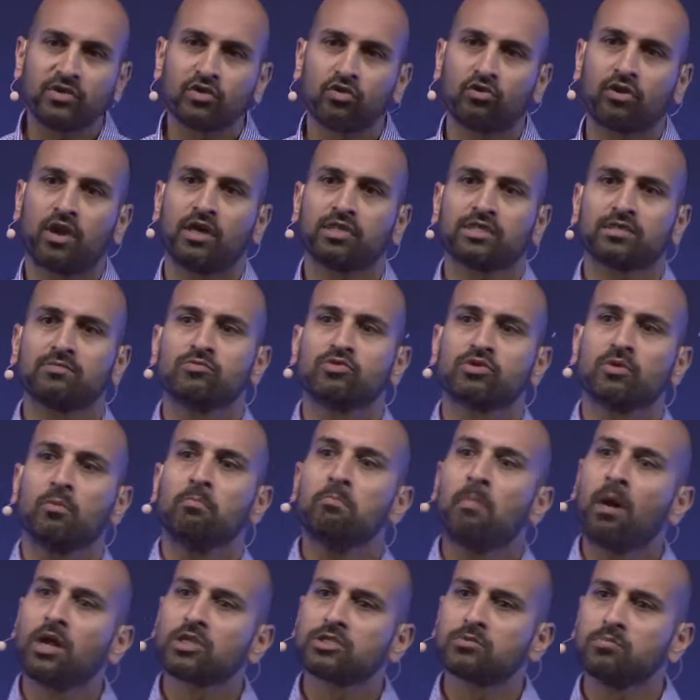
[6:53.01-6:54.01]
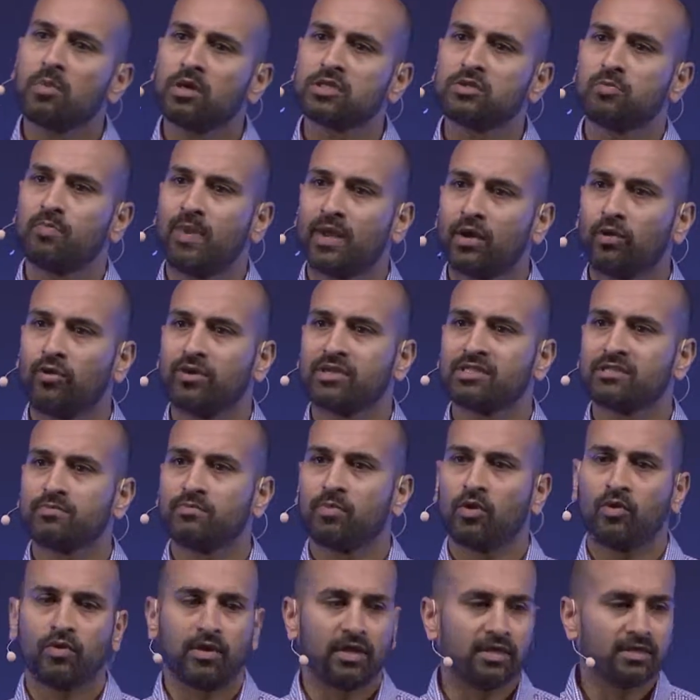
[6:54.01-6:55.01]
your customers a much, much better
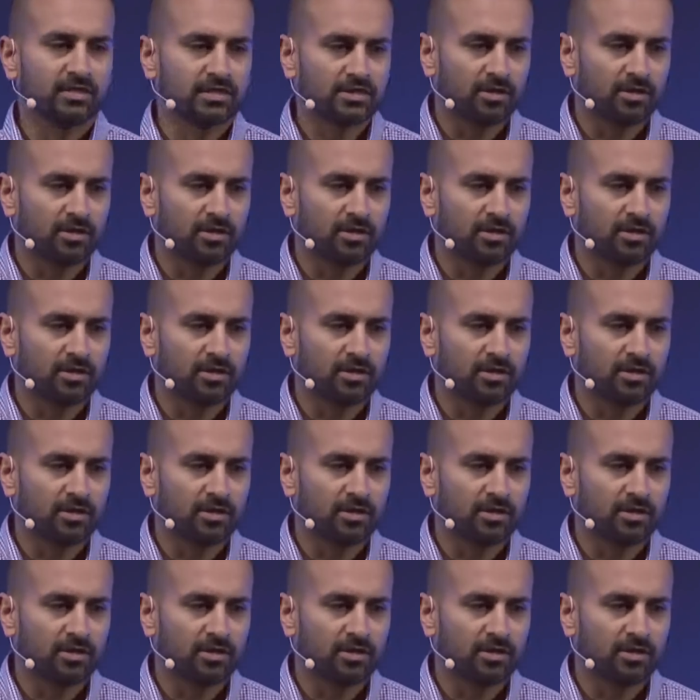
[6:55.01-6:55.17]
experience.